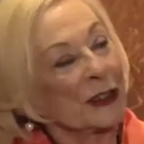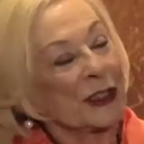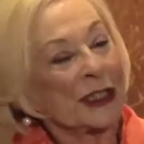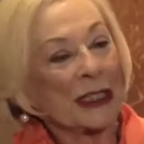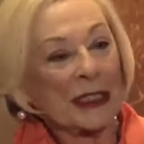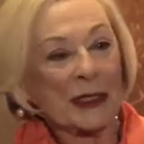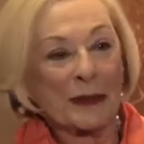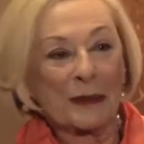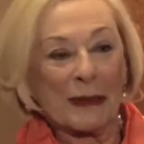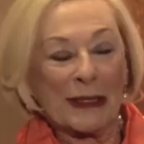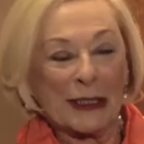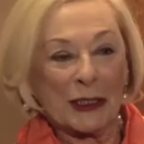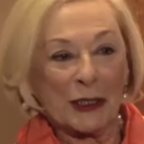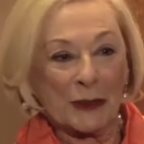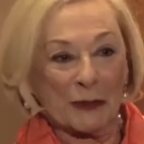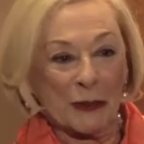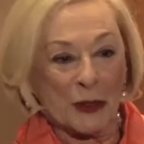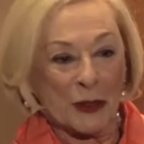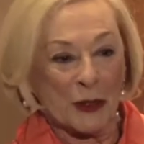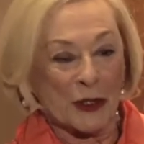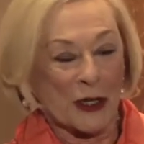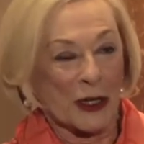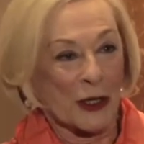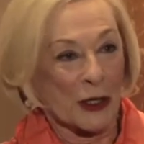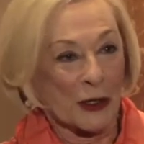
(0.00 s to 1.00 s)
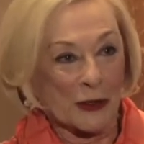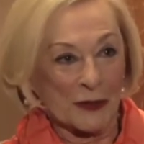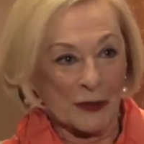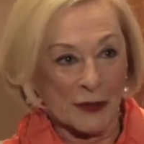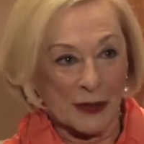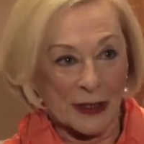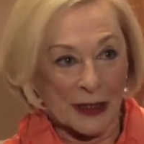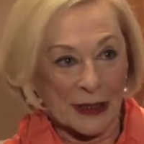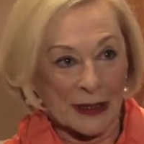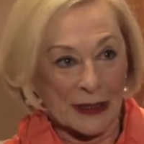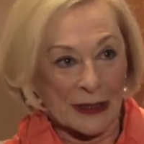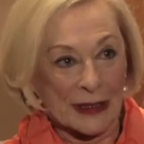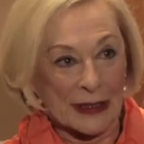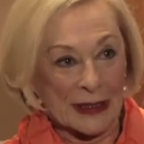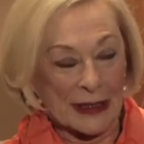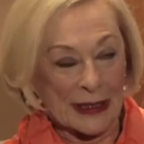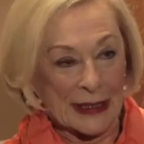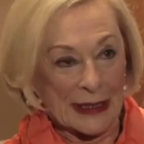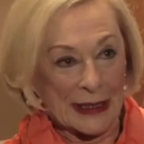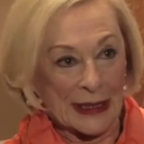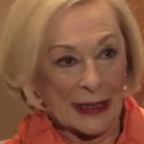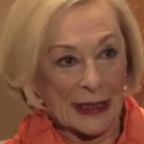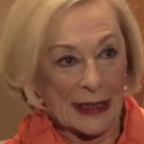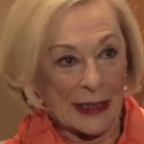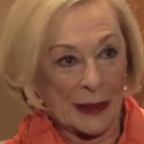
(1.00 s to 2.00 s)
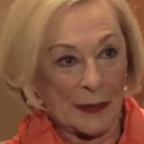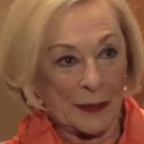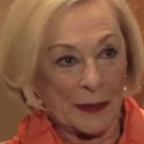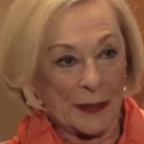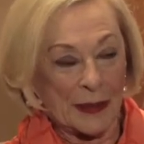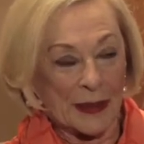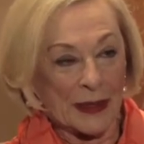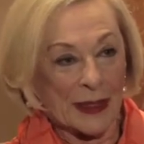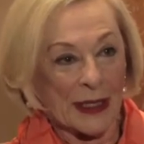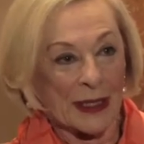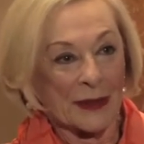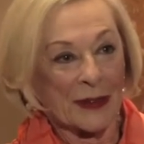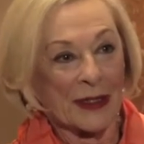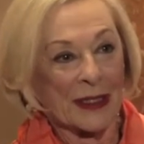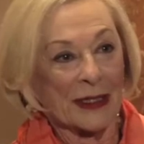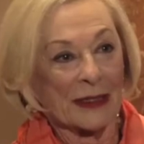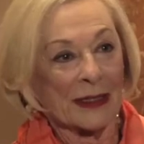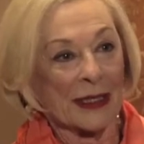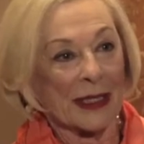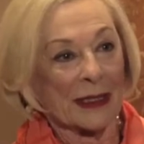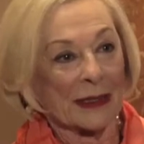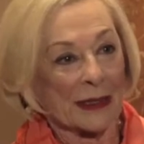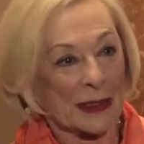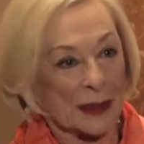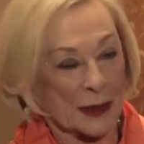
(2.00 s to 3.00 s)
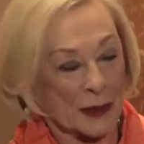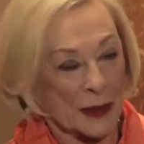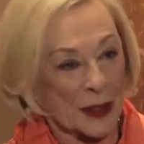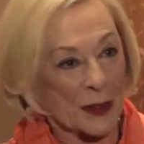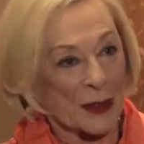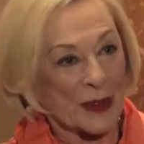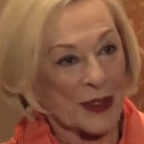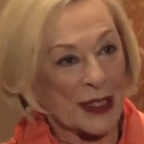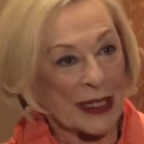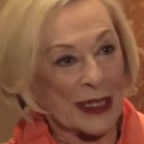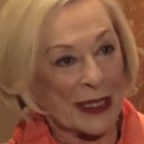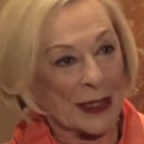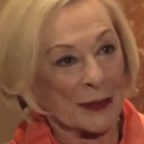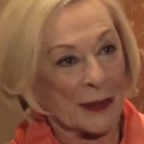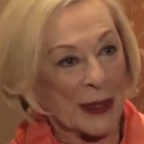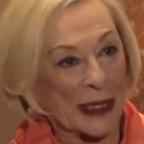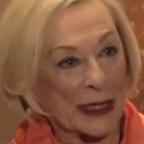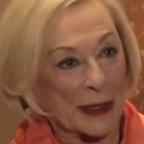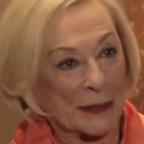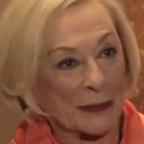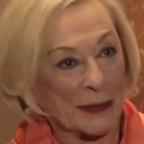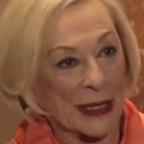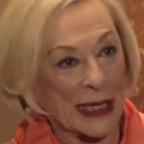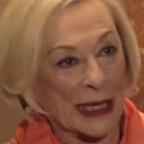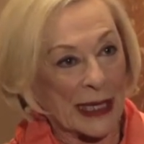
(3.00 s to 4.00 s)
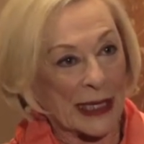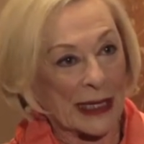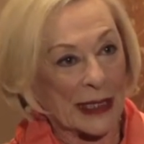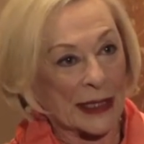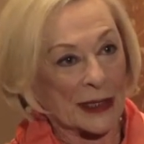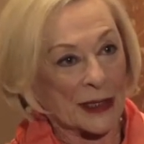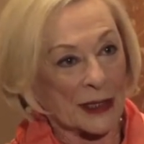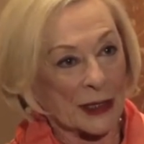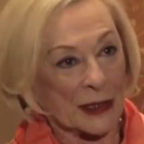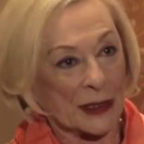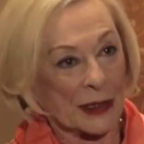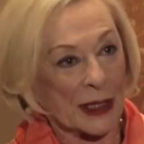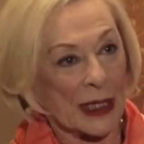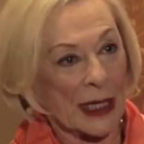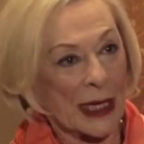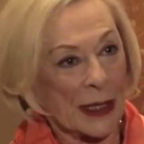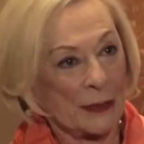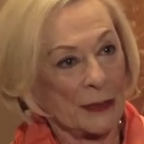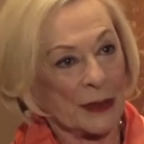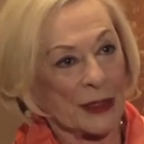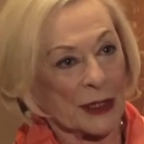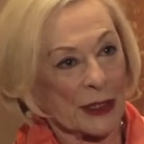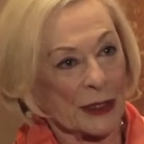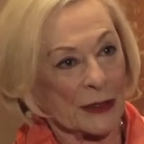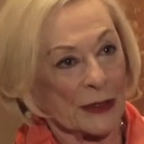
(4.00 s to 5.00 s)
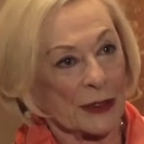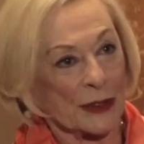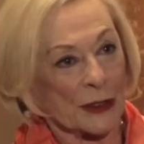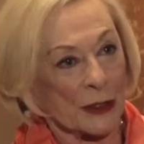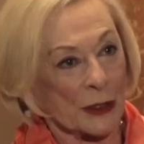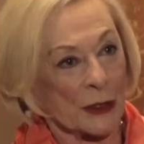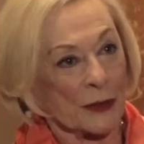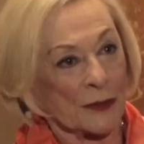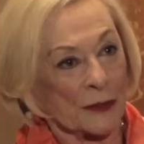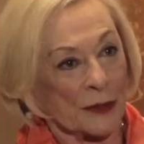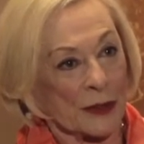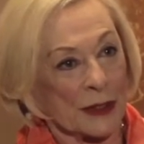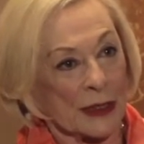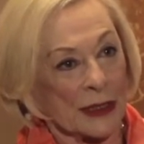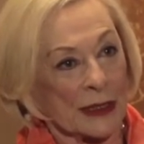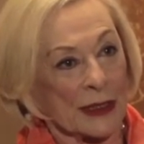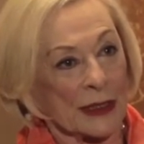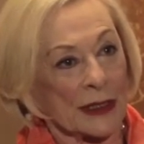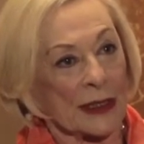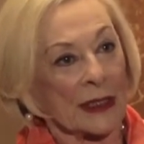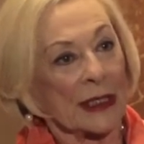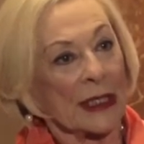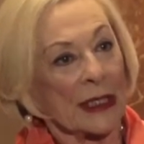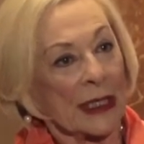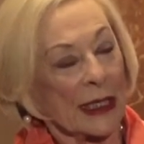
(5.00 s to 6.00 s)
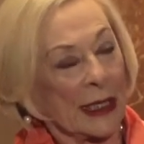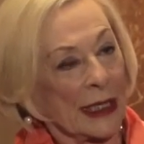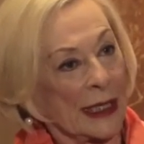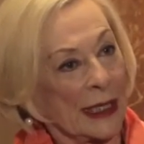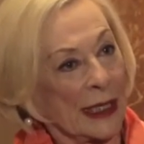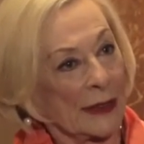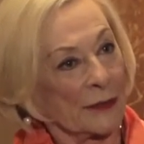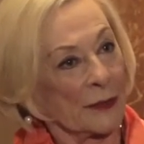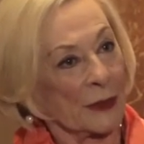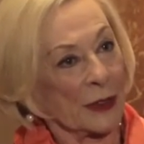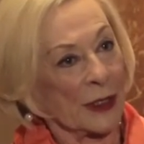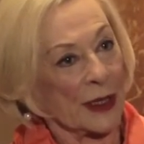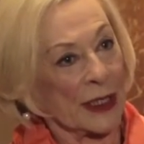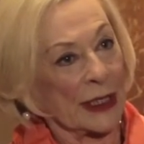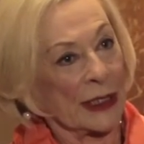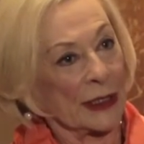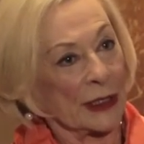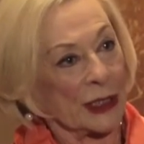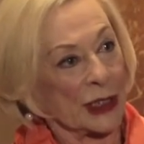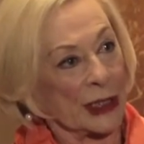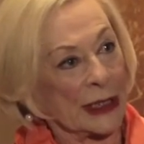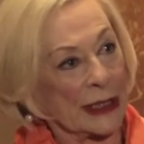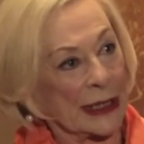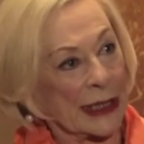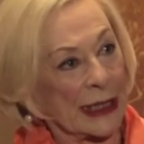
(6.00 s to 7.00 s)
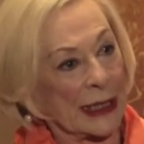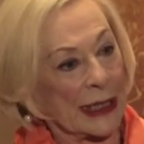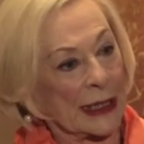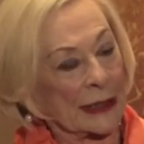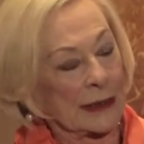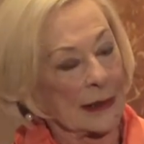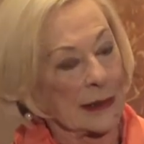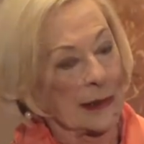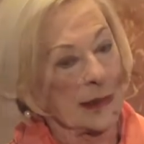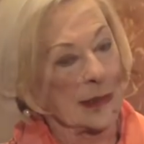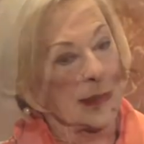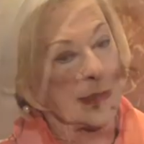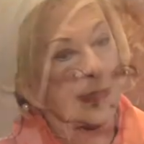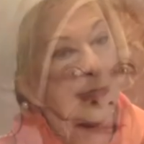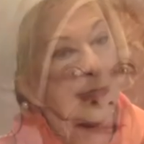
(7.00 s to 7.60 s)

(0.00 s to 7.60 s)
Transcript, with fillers: She's much more confident than I am. I think that's the thing about Maggie is her absolute confidence in everything she does.